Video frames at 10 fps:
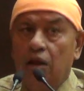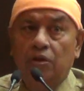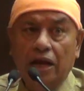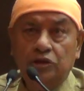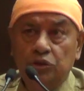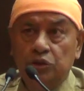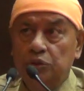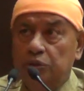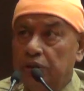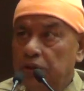I would like
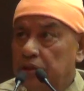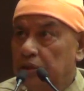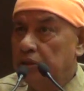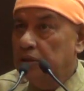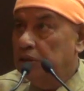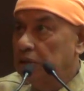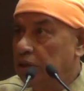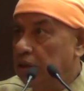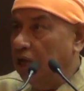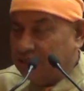to
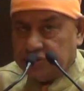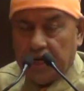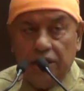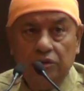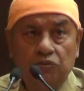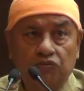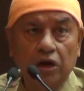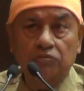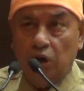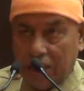extend
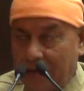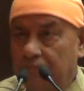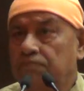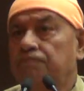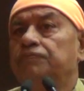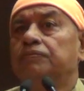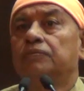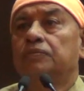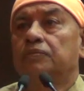warm welcome.